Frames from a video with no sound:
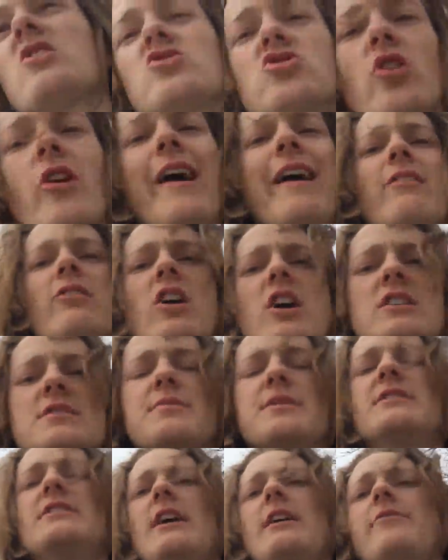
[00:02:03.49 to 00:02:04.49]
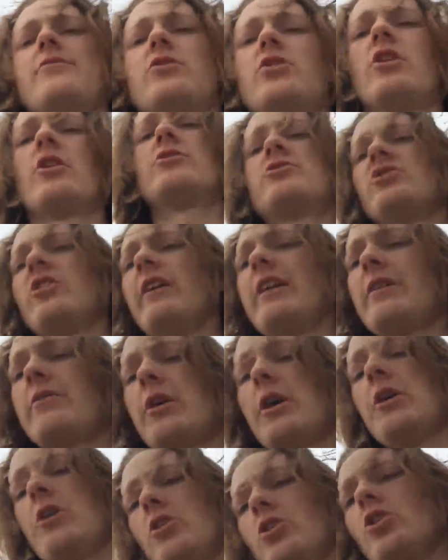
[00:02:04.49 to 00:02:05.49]
so I lost my debit card. So
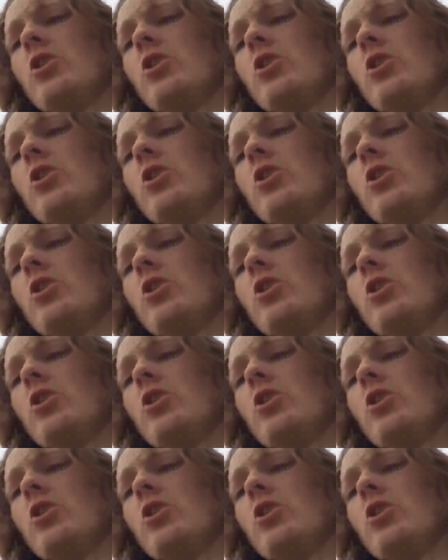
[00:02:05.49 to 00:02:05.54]
anyway,